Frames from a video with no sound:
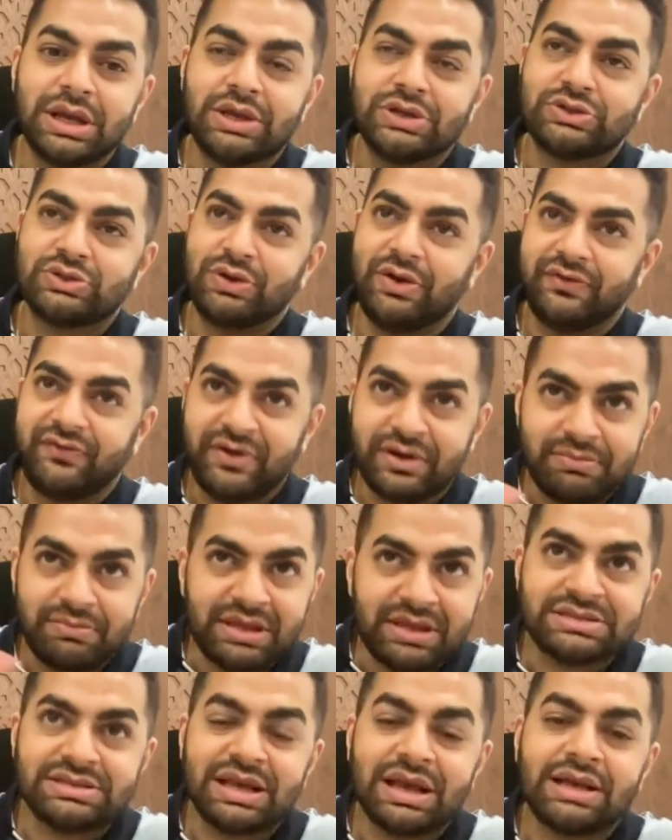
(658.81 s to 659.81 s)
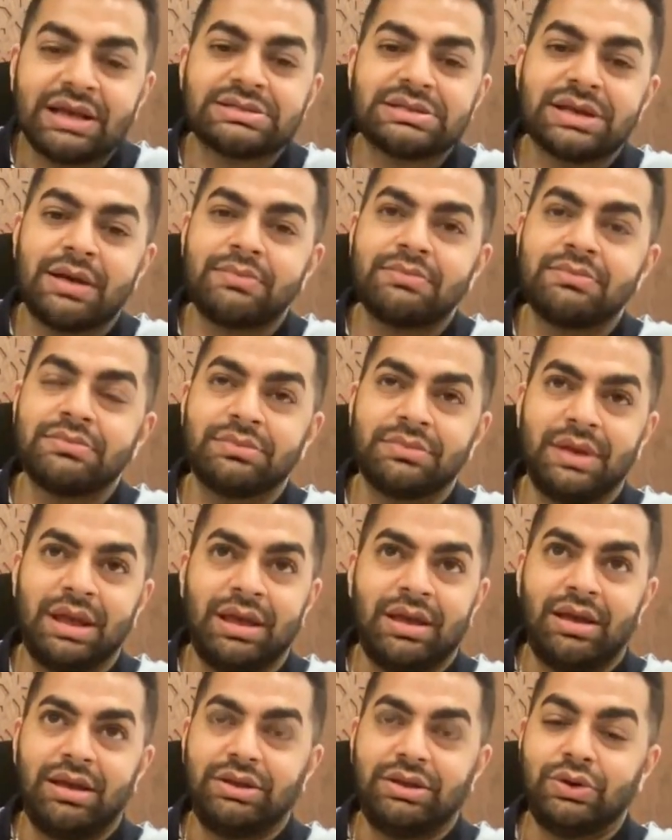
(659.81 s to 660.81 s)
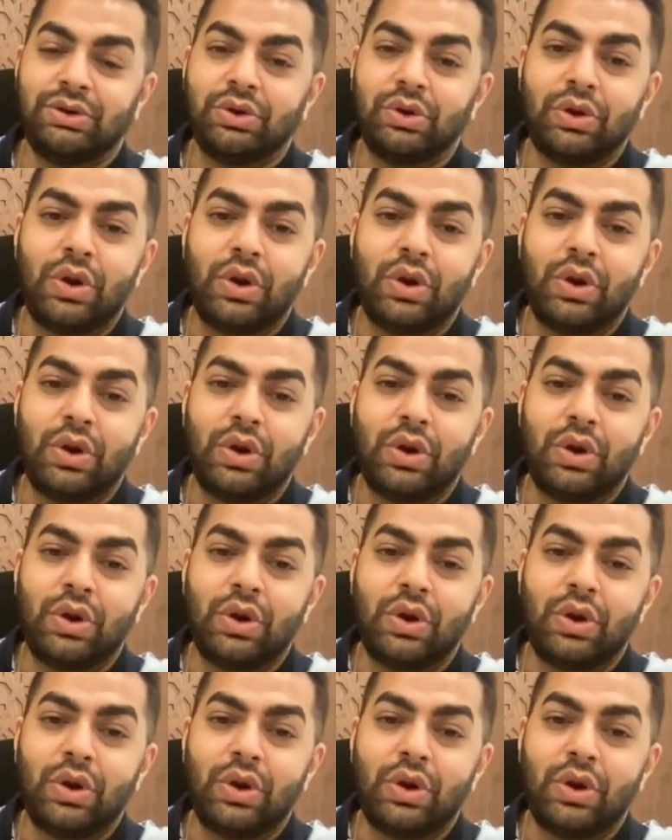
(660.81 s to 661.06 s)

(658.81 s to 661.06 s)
So if it means there are some, you know,